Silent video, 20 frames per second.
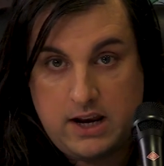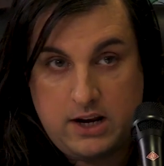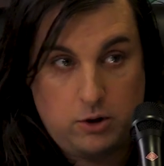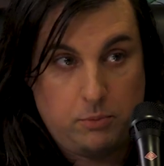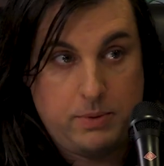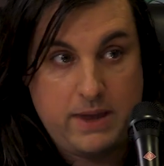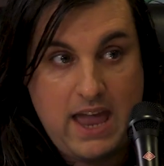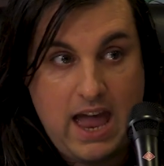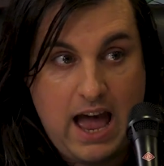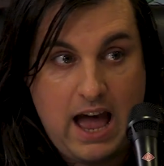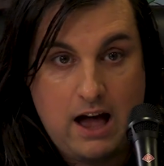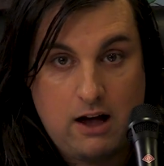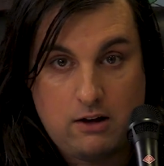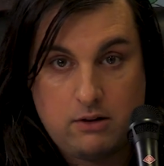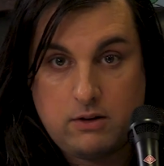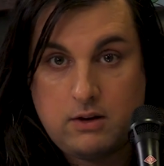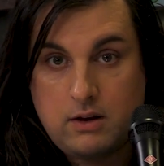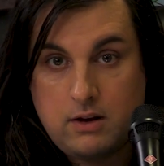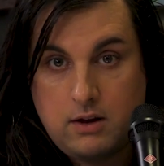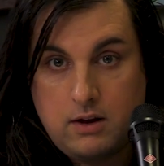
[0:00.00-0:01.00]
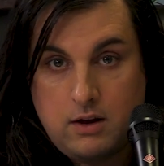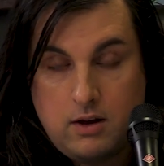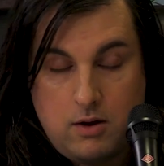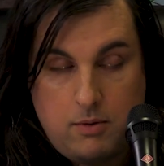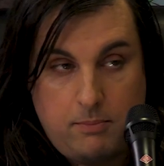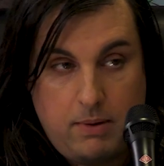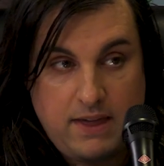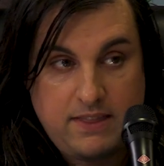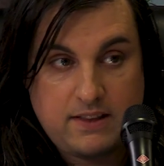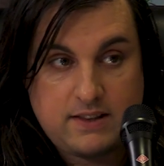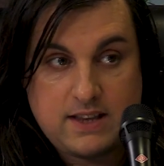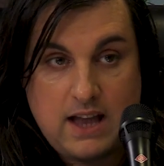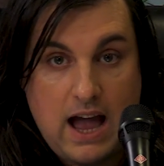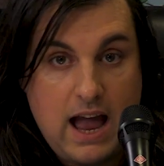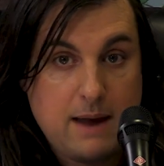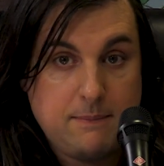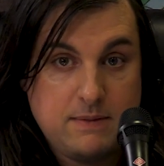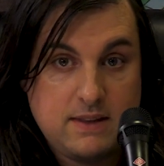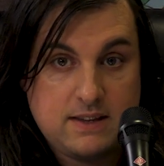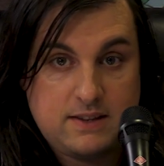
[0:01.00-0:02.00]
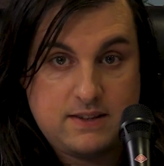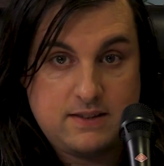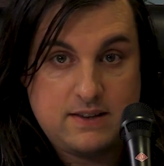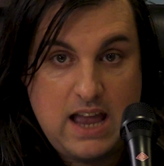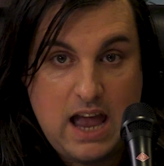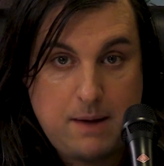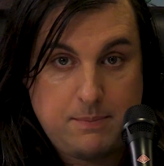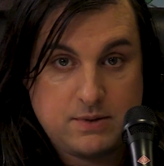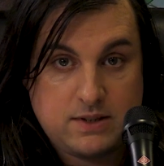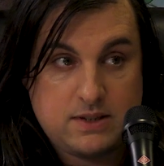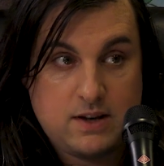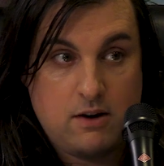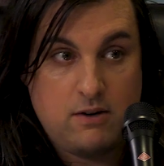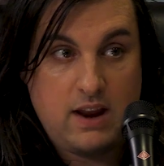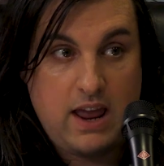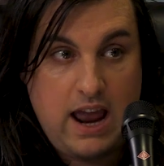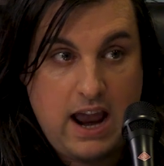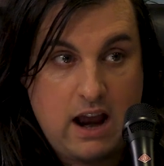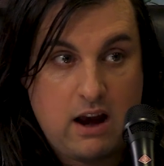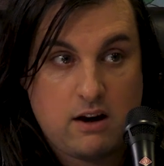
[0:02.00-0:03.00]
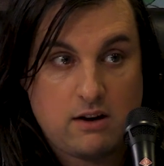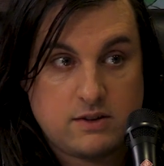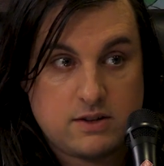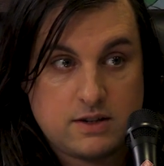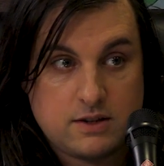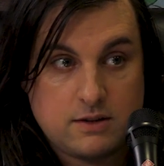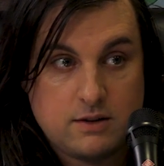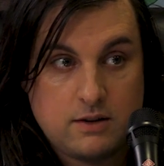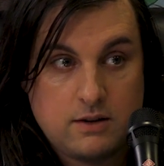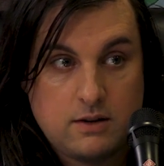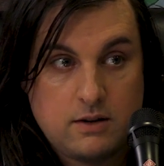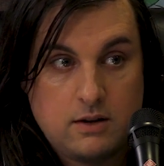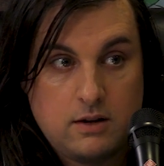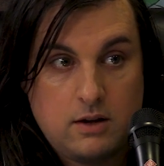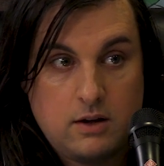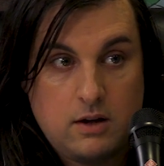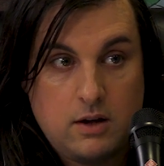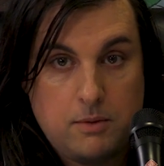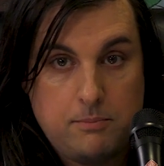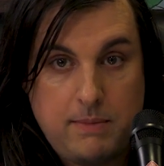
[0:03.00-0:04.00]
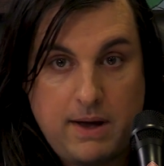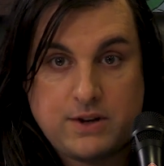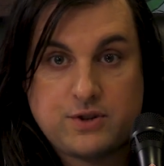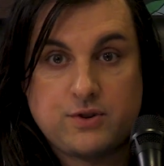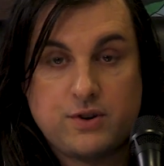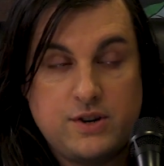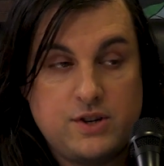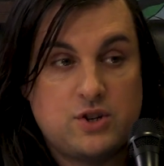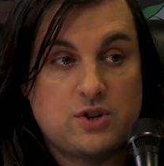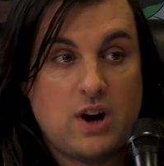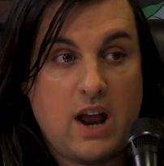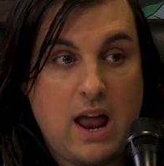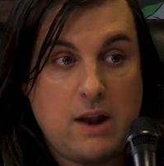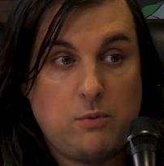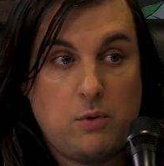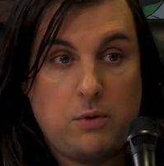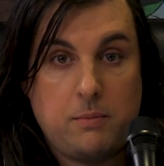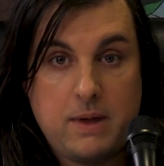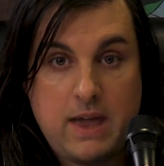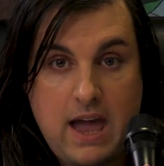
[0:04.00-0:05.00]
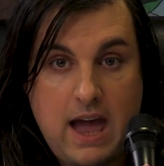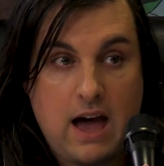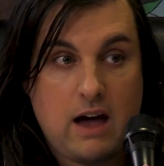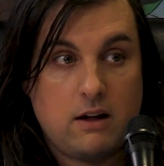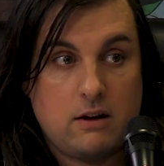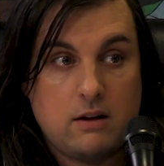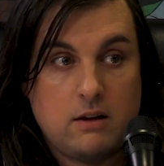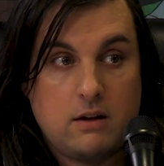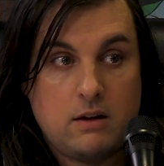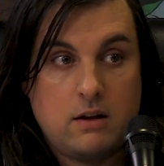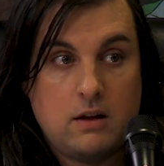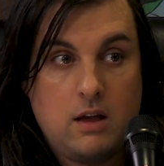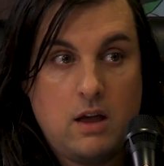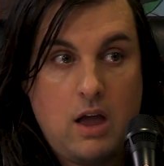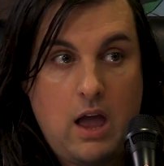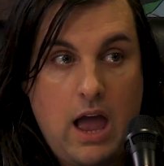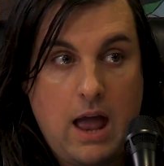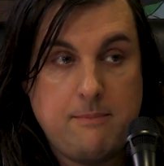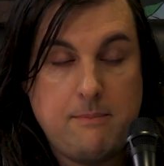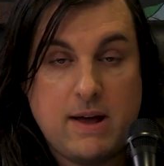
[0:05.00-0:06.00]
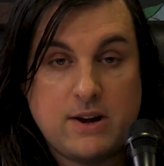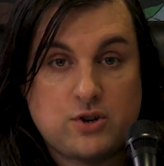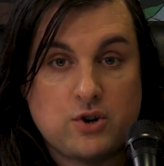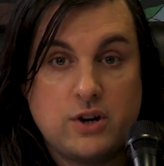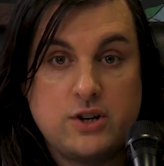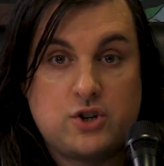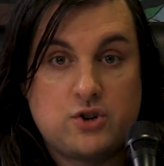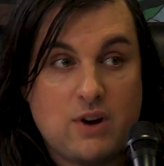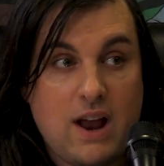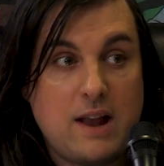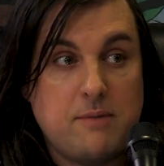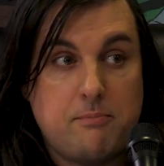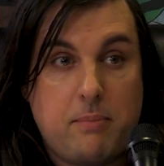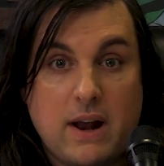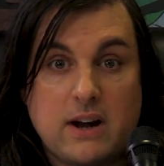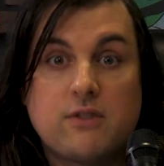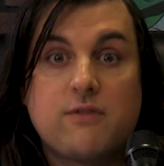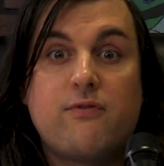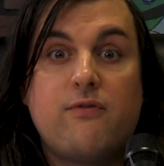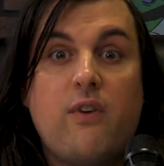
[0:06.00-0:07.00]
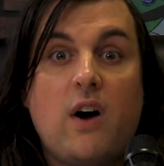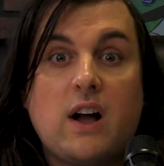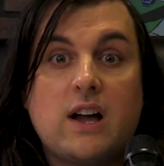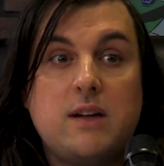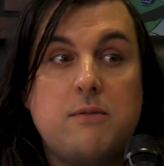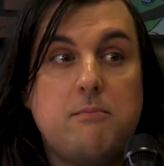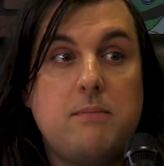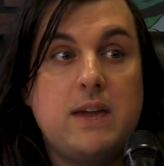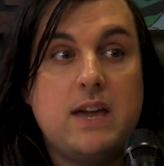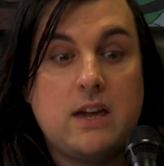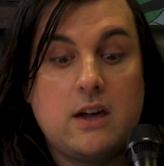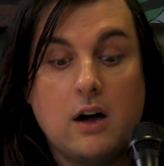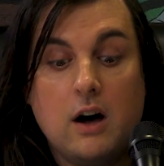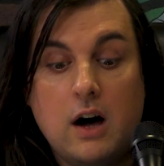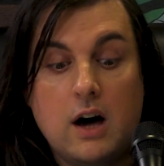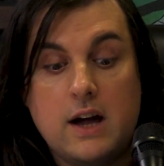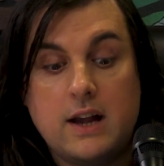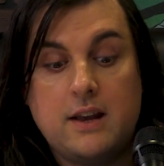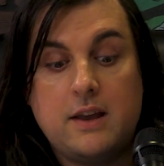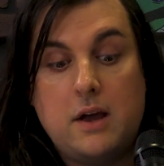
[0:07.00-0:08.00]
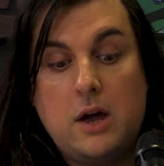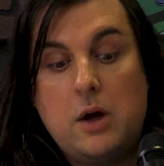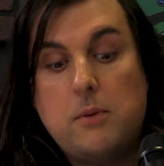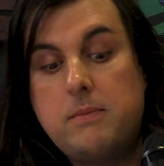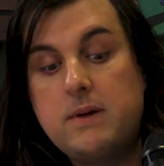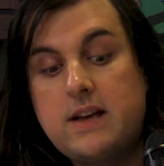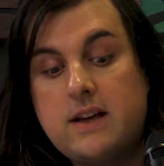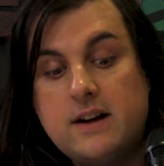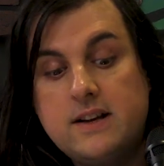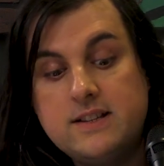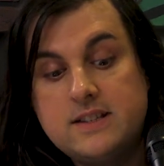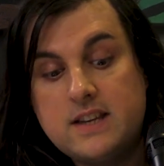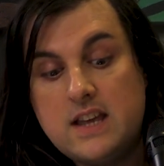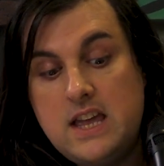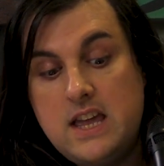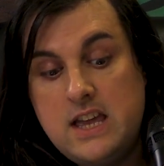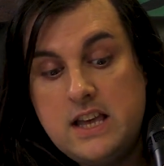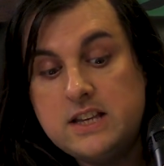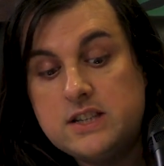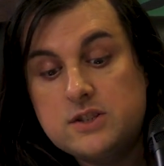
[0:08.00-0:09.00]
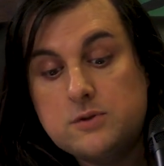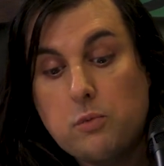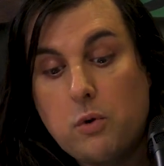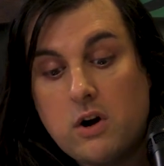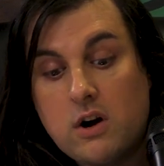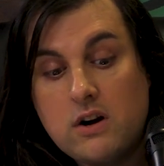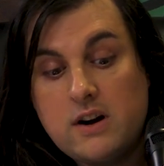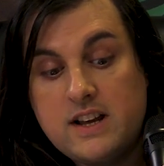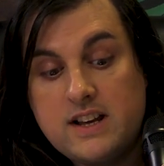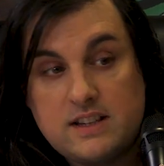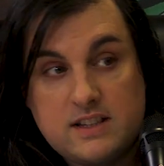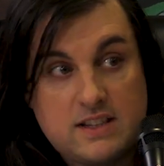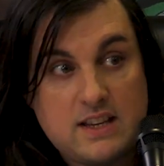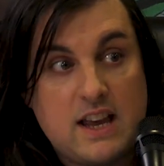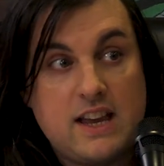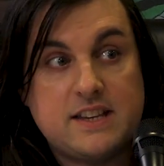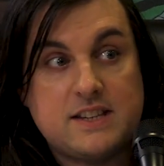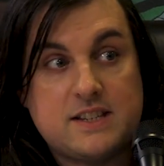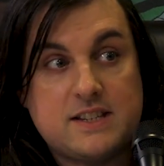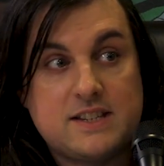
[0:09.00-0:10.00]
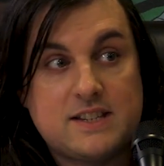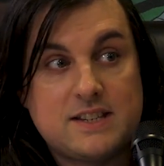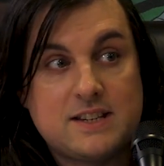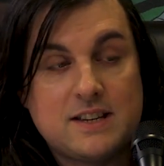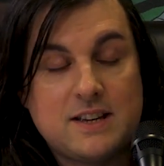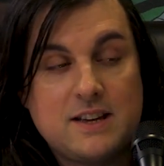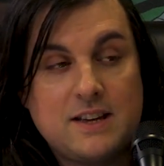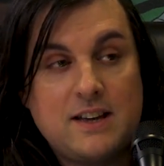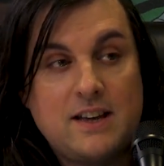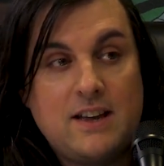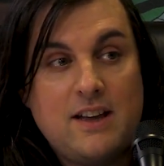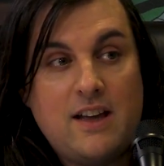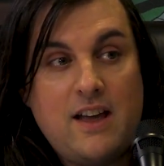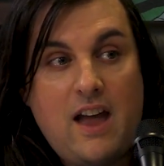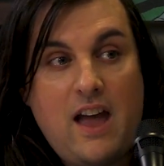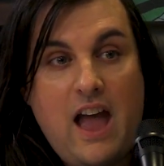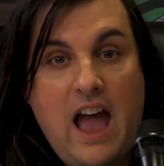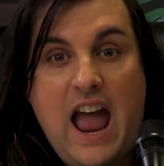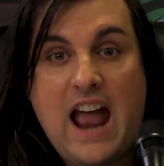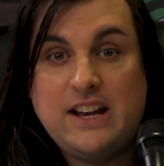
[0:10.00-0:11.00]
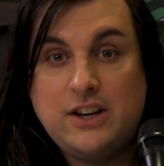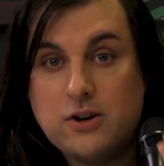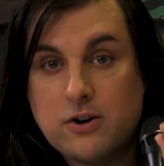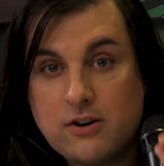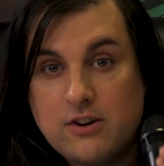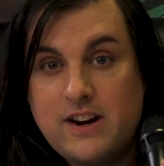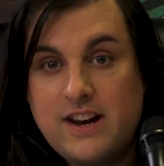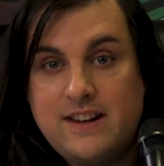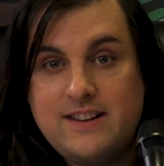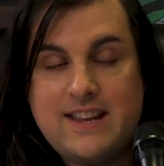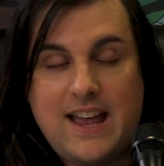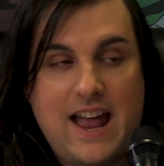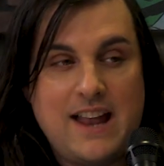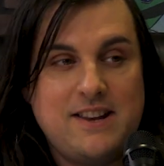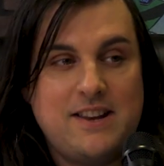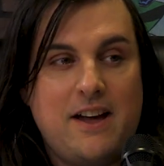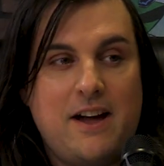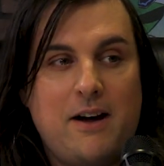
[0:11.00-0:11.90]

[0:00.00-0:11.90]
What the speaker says: It'll be out by the time this episode airs. Metroid Dread will be out. And Metroid Dread better fucking be good because Eastward exists at your Nintendo.